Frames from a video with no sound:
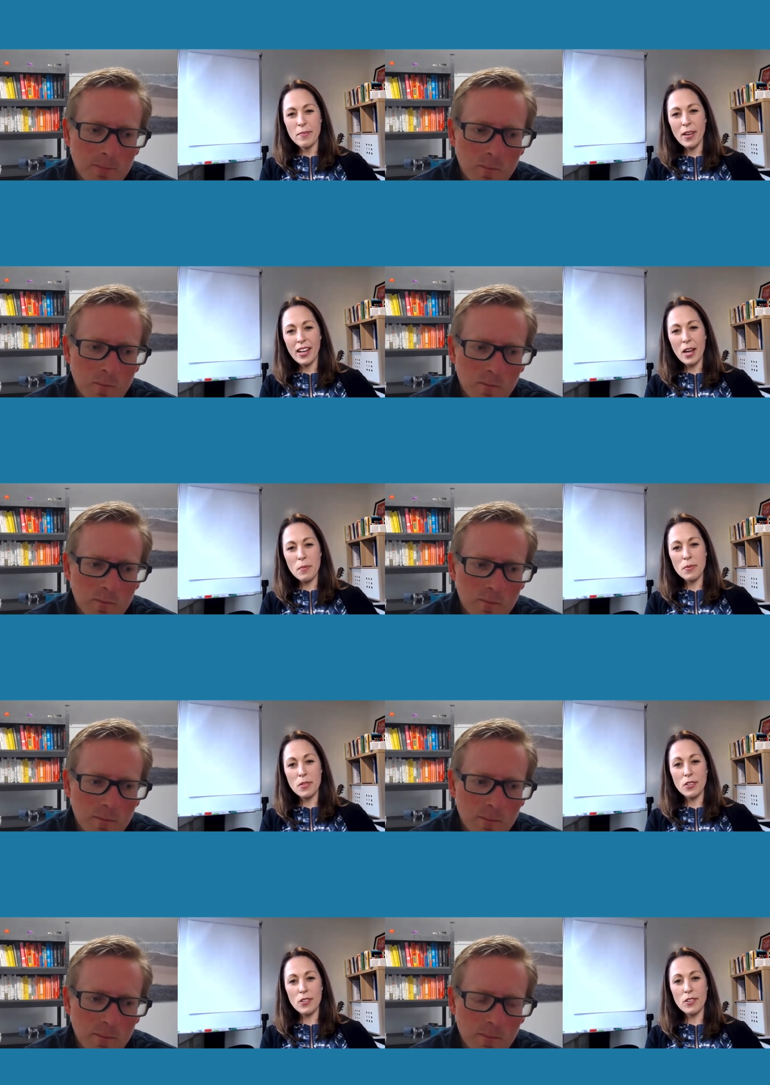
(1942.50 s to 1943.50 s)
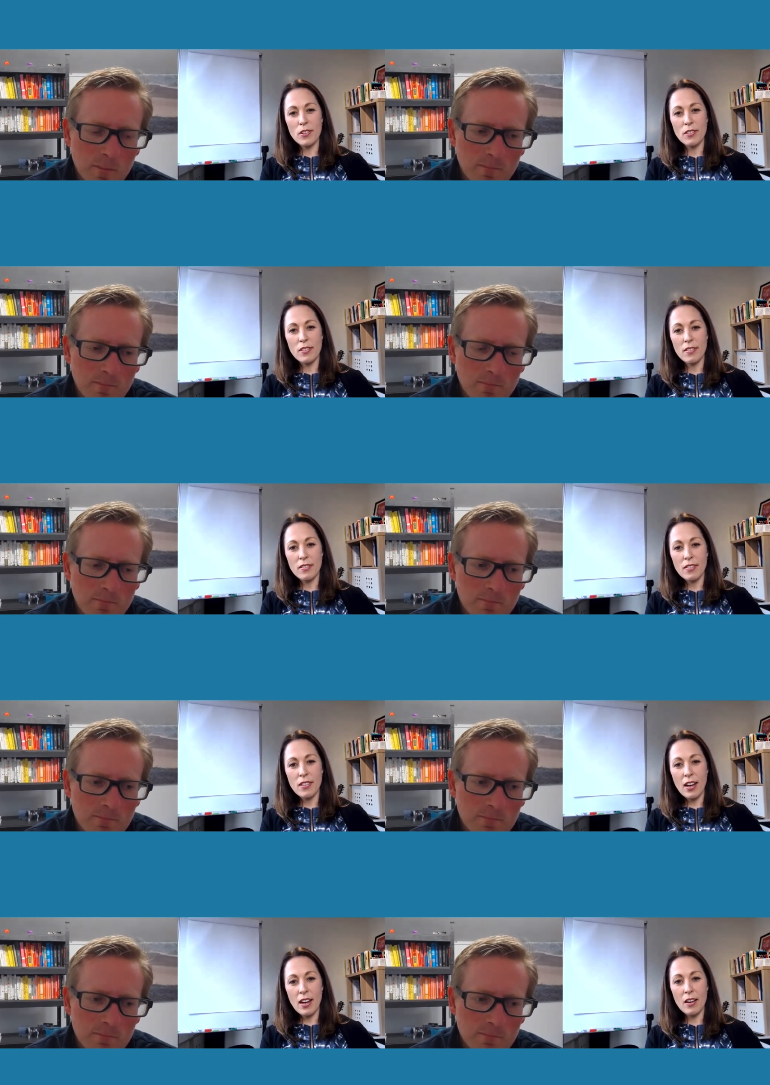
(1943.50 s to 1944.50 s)
Speaker 1: being able to
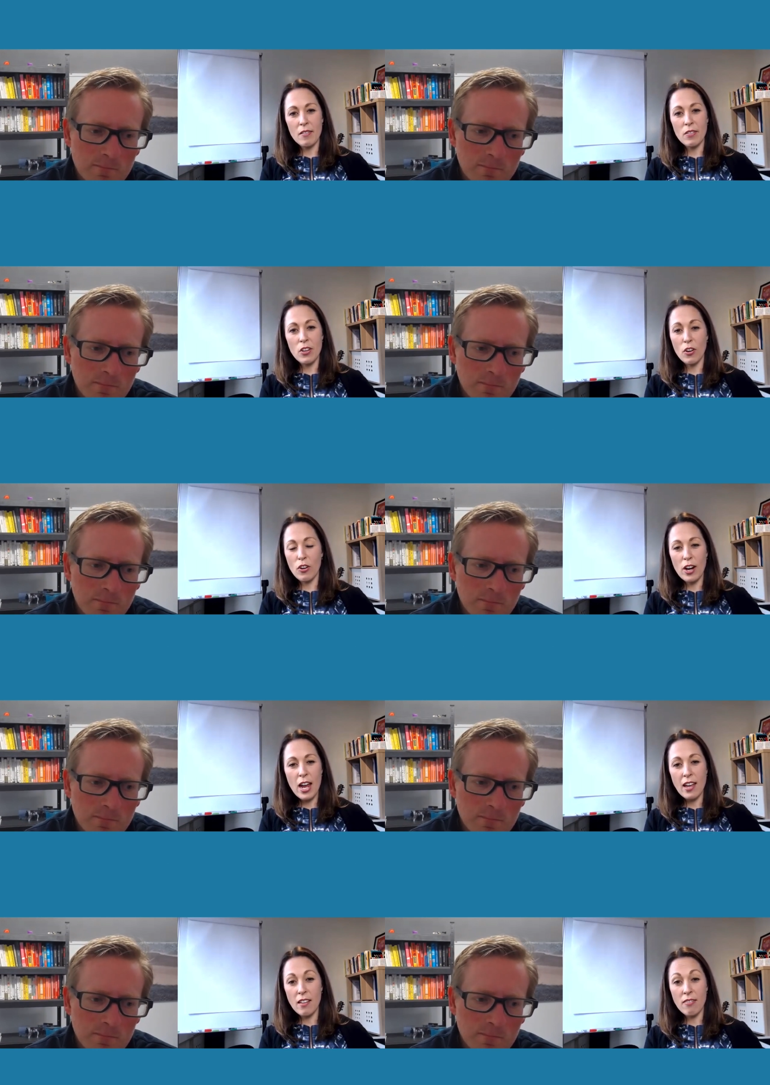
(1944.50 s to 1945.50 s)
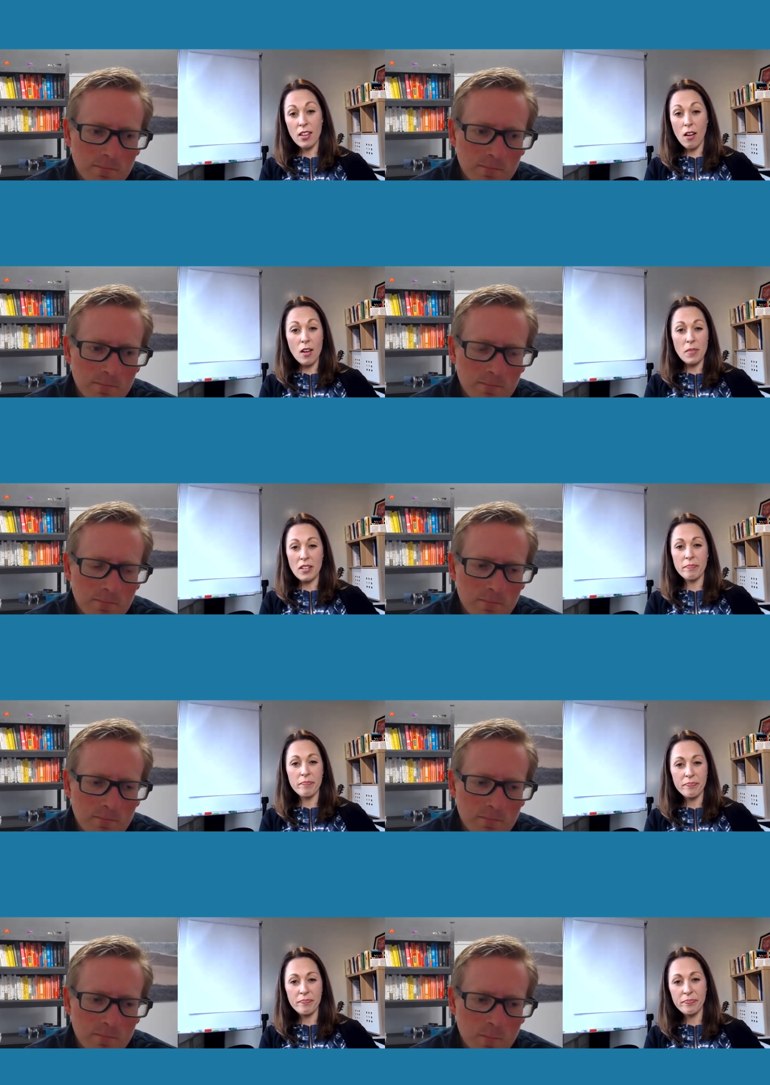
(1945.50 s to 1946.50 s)
um, you know create the alignment
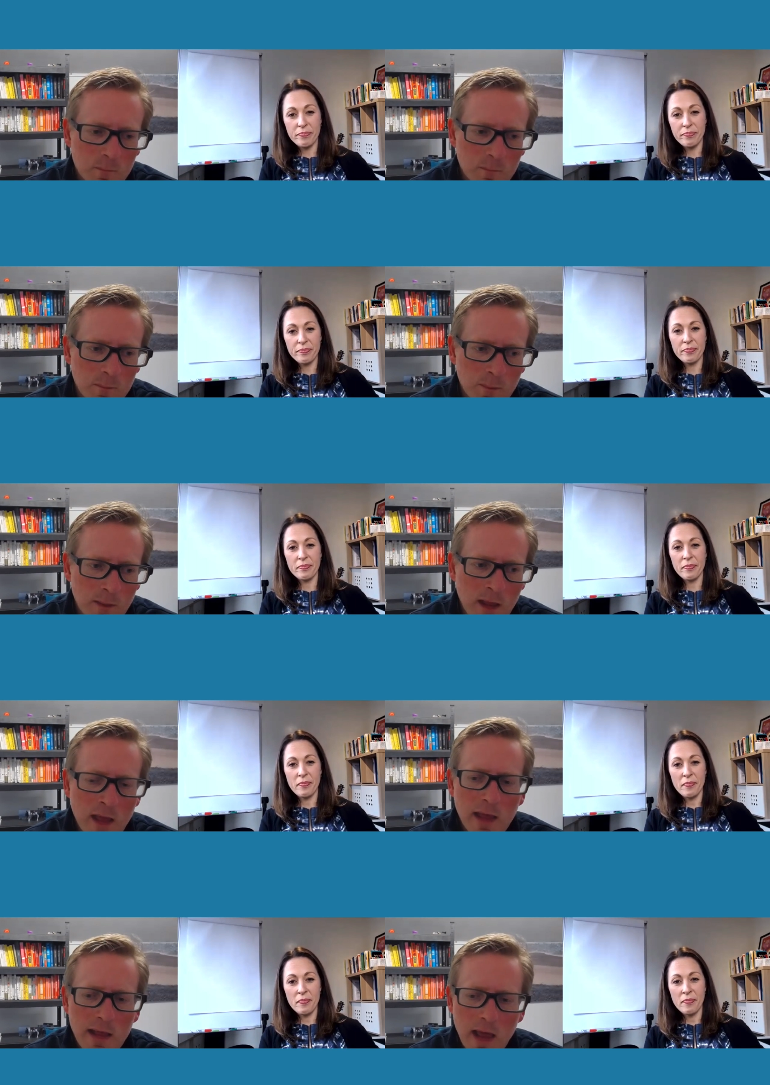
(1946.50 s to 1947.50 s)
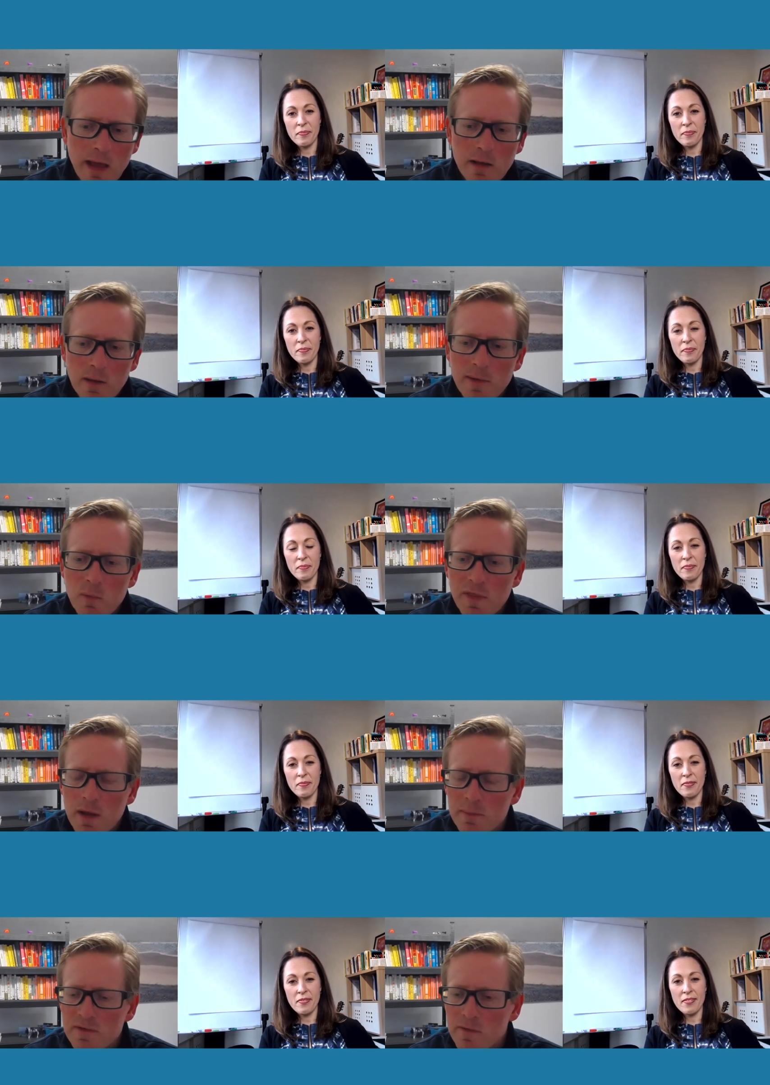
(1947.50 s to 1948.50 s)
Speaker 2: yeah, and I mean, one thing I
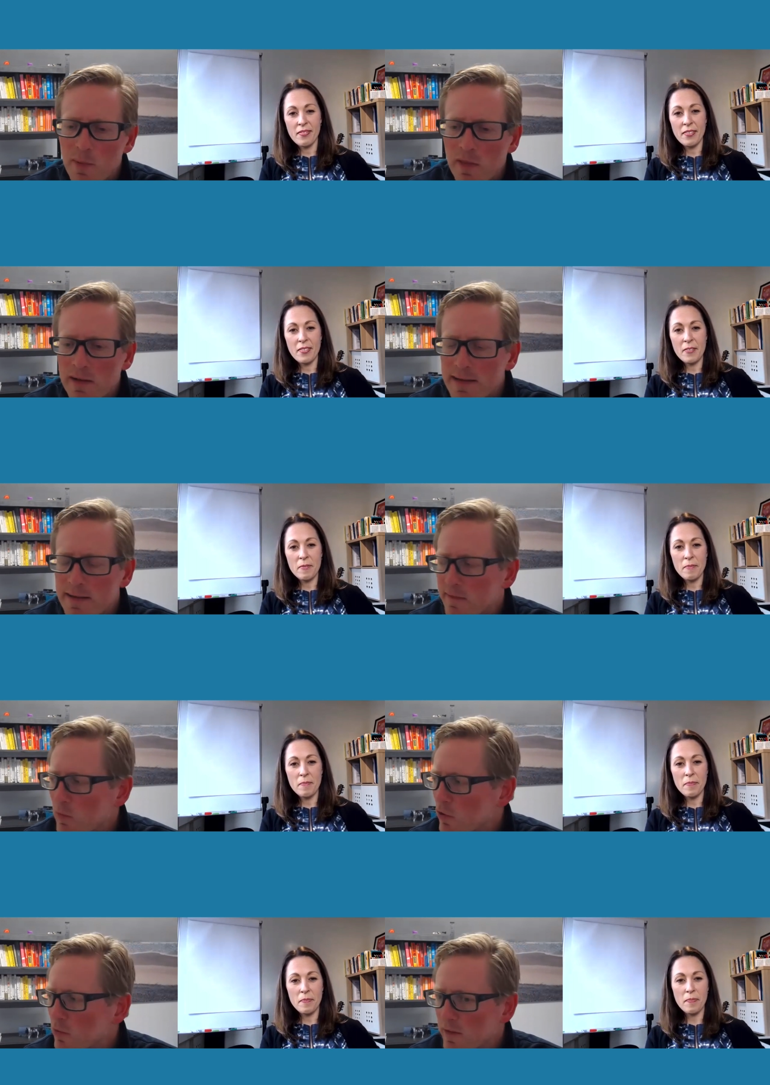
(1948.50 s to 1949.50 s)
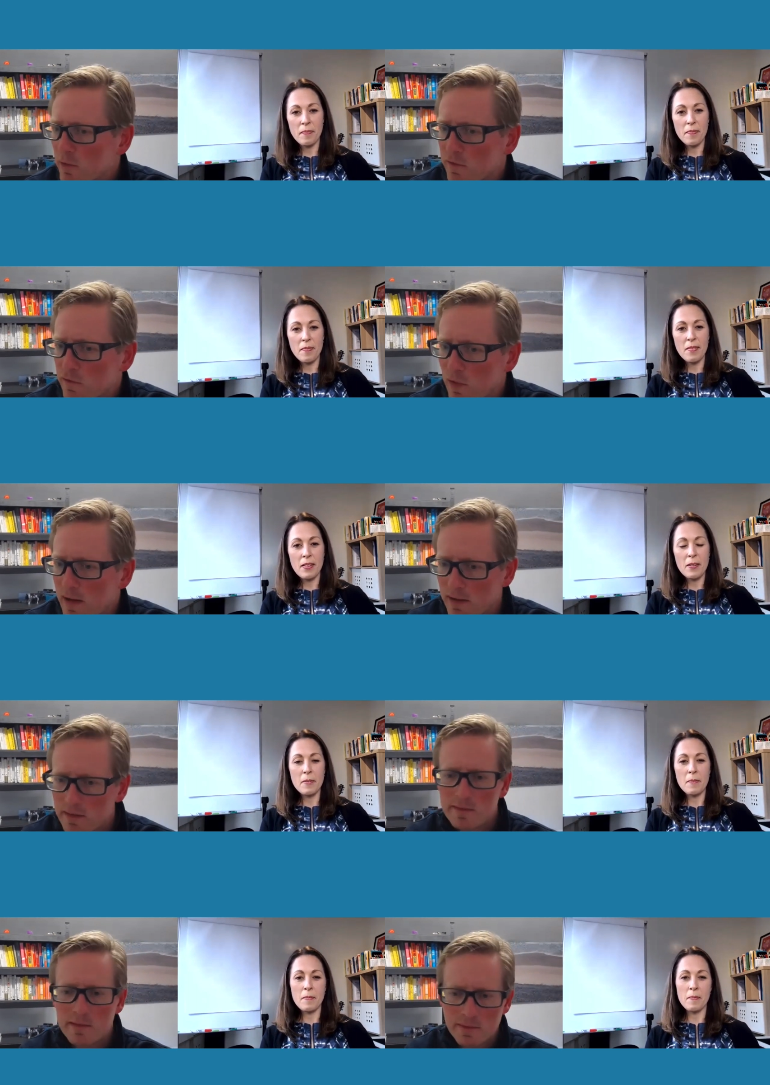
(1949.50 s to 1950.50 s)
observe about the leaders I work with in Australia,
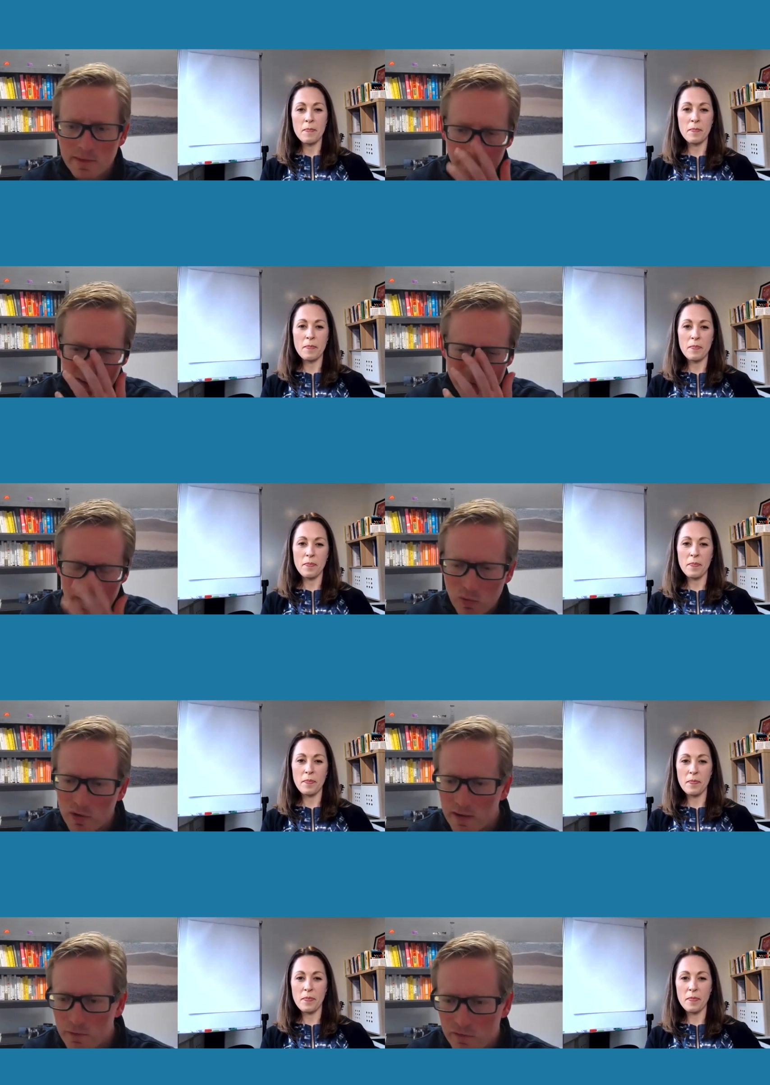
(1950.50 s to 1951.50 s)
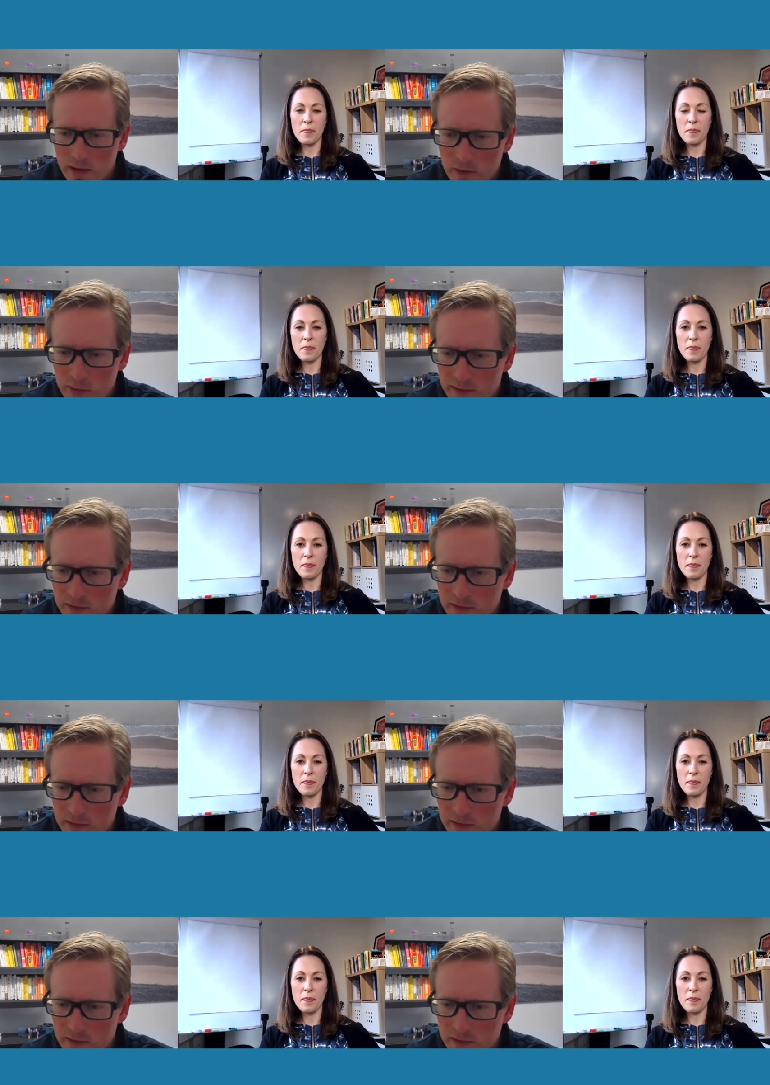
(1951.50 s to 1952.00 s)
because I, I, mainly work in Australia, a little bit in the